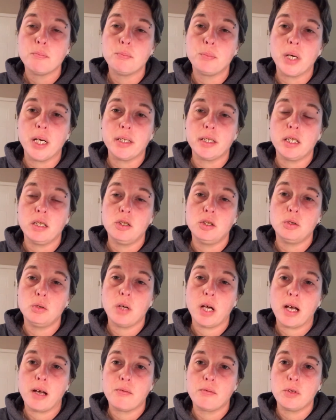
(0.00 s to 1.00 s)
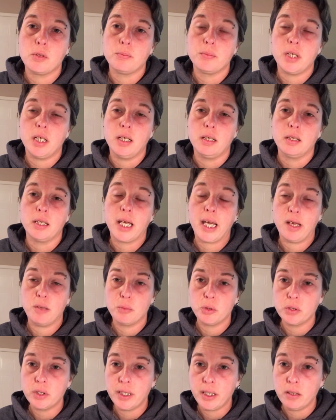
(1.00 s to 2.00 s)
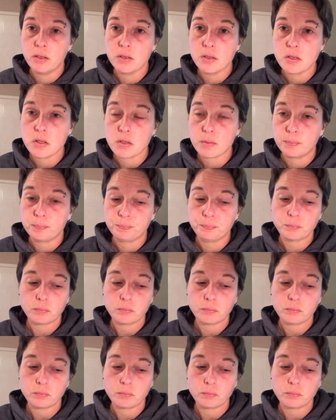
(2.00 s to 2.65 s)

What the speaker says: but they do have them in cabled needles.